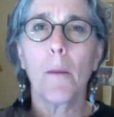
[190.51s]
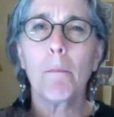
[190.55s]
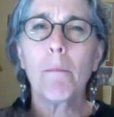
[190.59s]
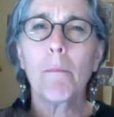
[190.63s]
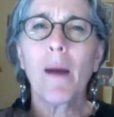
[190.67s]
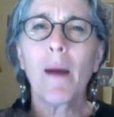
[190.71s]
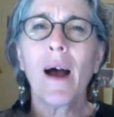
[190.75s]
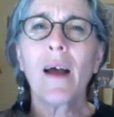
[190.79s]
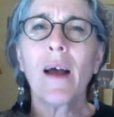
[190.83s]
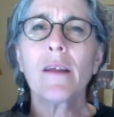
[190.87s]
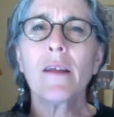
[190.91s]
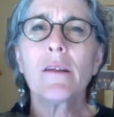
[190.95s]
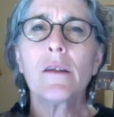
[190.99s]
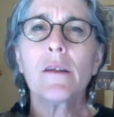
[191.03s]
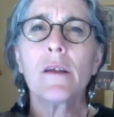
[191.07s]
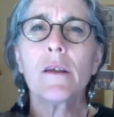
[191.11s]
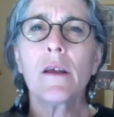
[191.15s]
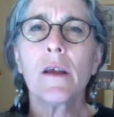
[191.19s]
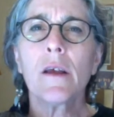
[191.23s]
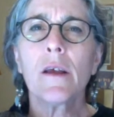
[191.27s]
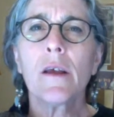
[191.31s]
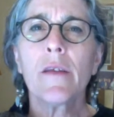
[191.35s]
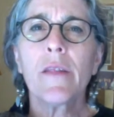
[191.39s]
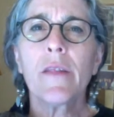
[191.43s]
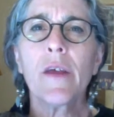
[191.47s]
But
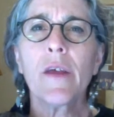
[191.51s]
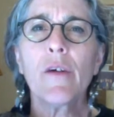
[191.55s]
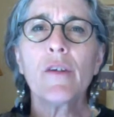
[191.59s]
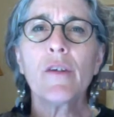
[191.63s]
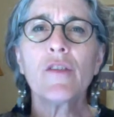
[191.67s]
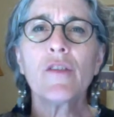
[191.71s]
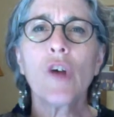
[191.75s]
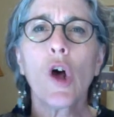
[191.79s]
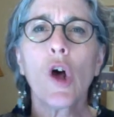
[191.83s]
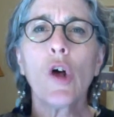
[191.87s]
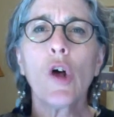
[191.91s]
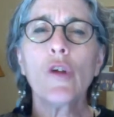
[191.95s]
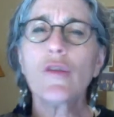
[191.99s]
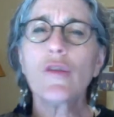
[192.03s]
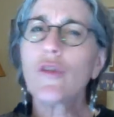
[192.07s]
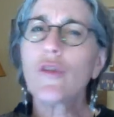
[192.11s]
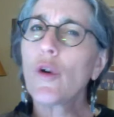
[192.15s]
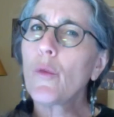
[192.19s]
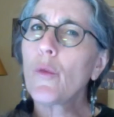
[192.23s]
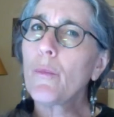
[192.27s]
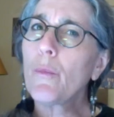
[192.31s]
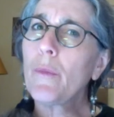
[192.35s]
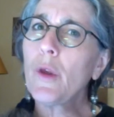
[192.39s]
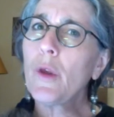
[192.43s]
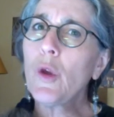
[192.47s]
there is
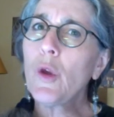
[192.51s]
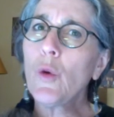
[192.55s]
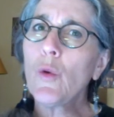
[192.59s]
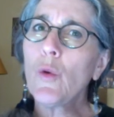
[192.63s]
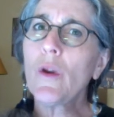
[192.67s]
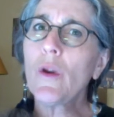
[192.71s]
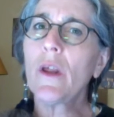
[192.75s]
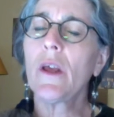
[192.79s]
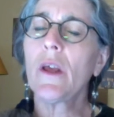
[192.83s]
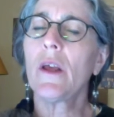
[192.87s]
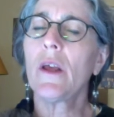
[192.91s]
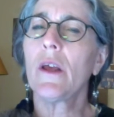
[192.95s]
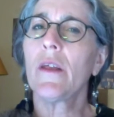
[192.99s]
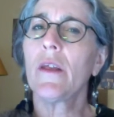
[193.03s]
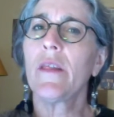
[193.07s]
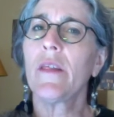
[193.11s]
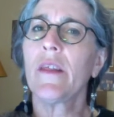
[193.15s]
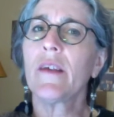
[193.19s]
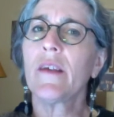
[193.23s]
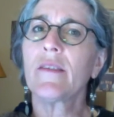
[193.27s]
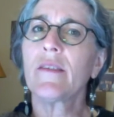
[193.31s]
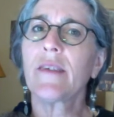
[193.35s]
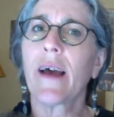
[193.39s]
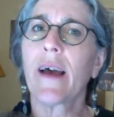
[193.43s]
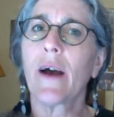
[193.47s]
also beauty in
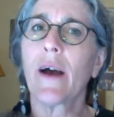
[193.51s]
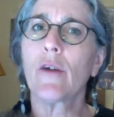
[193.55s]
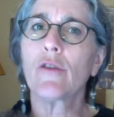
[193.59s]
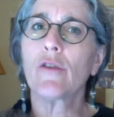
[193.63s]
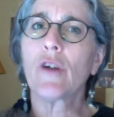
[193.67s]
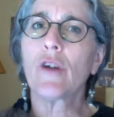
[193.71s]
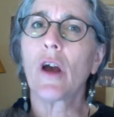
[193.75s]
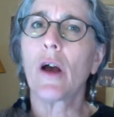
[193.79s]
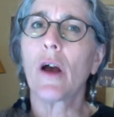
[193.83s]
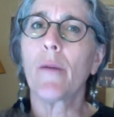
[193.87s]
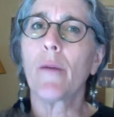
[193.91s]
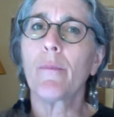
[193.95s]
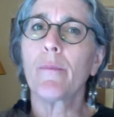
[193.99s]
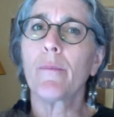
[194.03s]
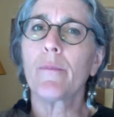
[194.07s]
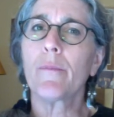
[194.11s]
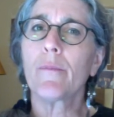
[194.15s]
this outcome.